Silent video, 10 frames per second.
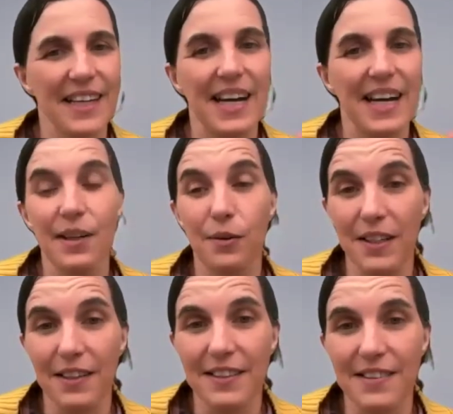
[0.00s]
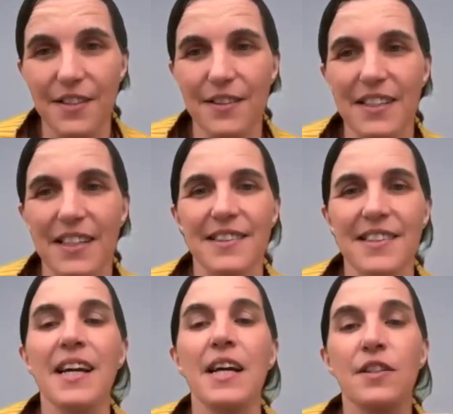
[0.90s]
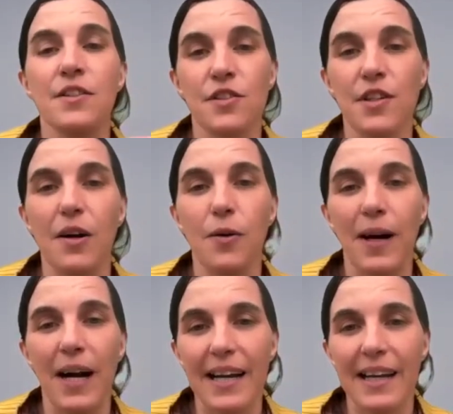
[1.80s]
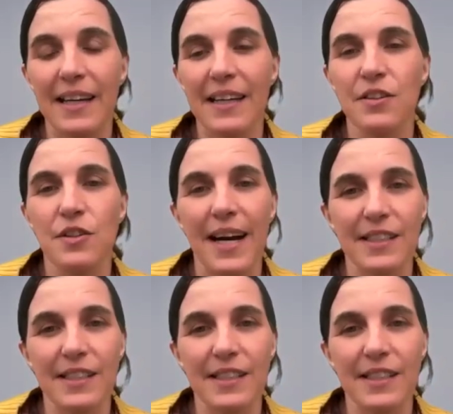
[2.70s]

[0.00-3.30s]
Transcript: think, I don't want to listen to this. So I